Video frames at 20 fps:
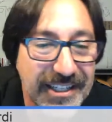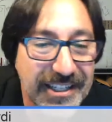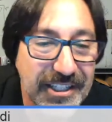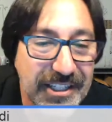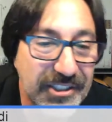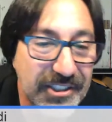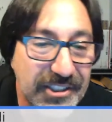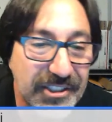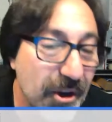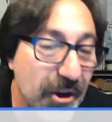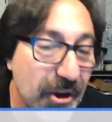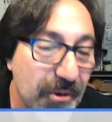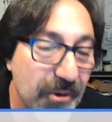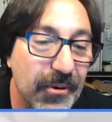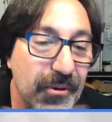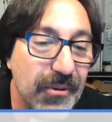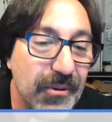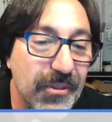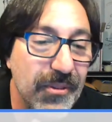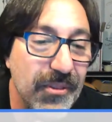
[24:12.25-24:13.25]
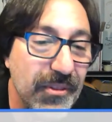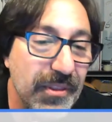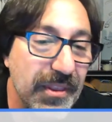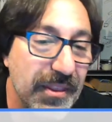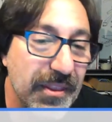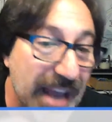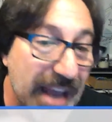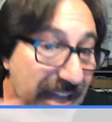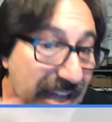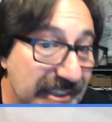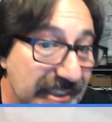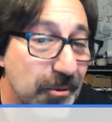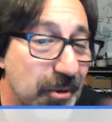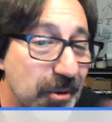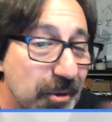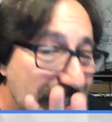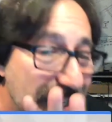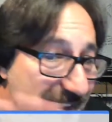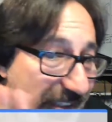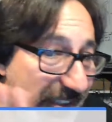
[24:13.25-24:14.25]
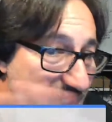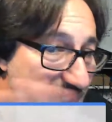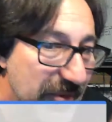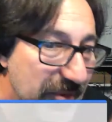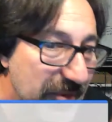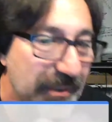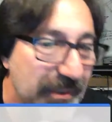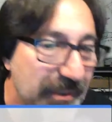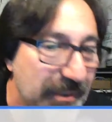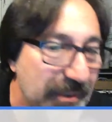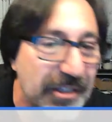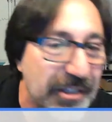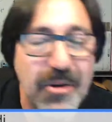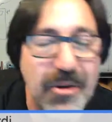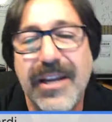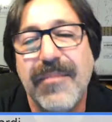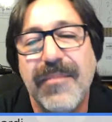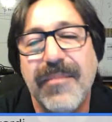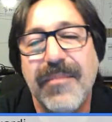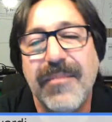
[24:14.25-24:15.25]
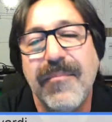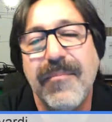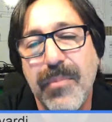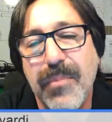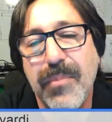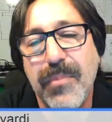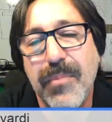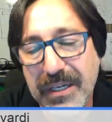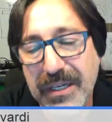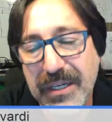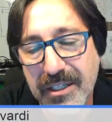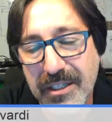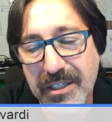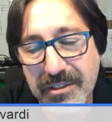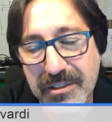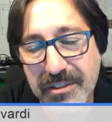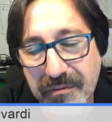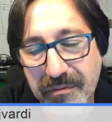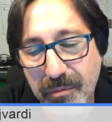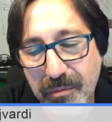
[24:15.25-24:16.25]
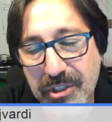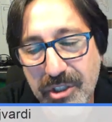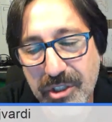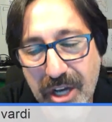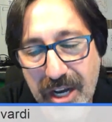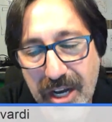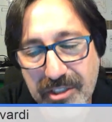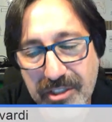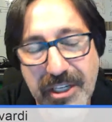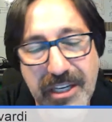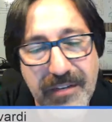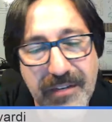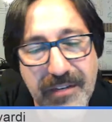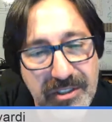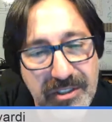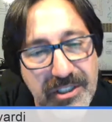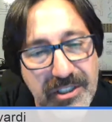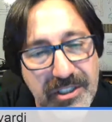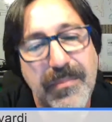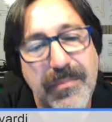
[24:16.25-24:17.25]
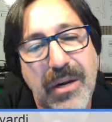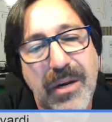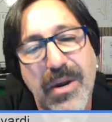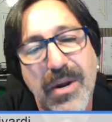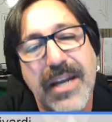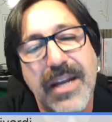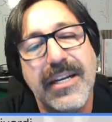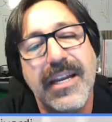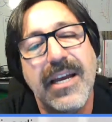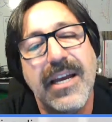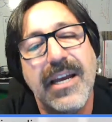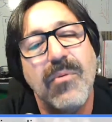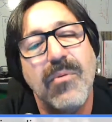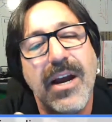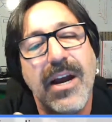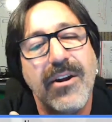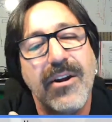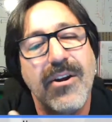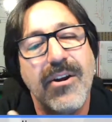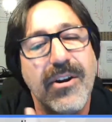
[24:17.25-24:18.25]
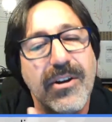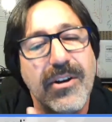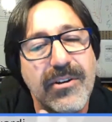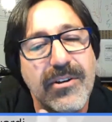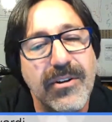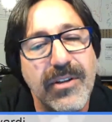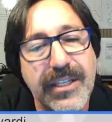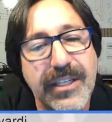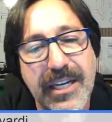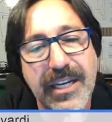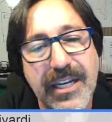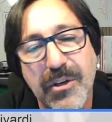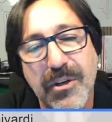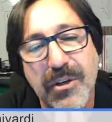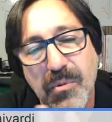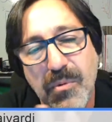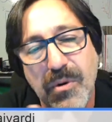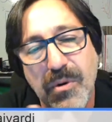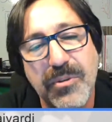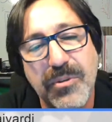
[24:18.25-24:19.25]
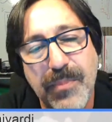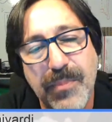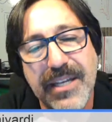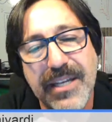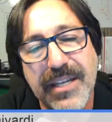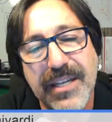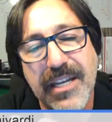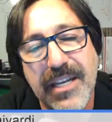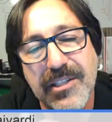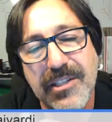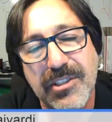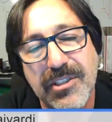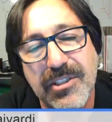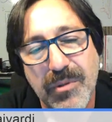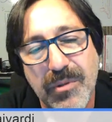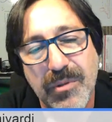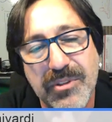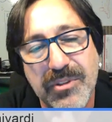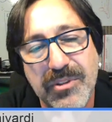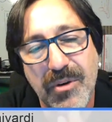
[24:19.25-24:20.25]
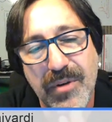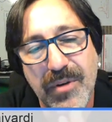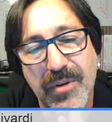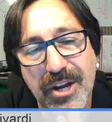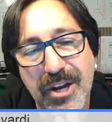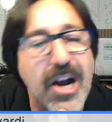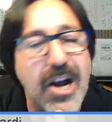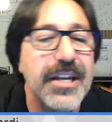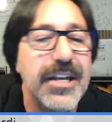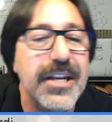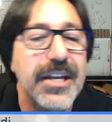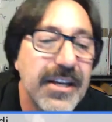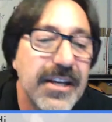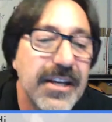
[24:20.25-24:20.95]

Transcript: So that's the way it seemed to be going. But because of what Josh Davis did by writing that Wired article and getting the world to pay attention to what was going on,